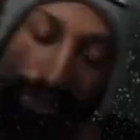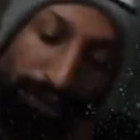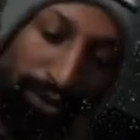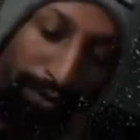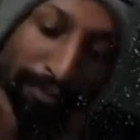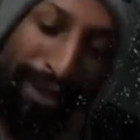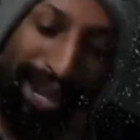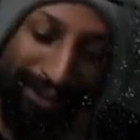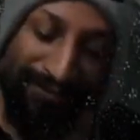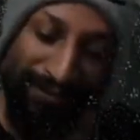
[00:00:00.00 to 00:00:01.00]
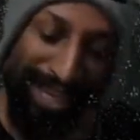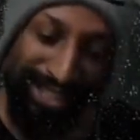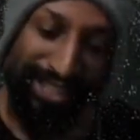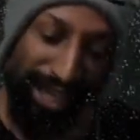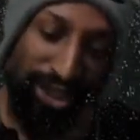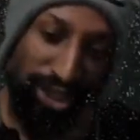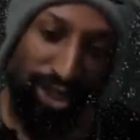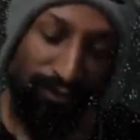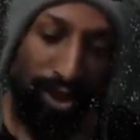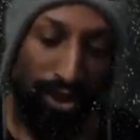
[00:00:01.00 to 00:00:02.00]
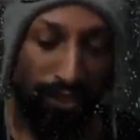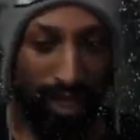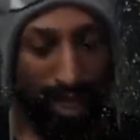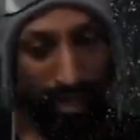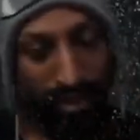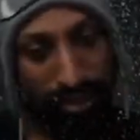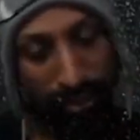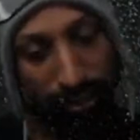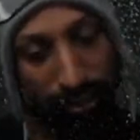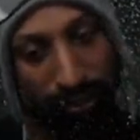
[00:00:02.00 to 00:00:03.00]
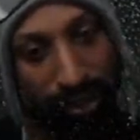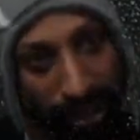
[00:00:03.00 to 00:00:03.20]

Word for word: to the manifestation of all things. There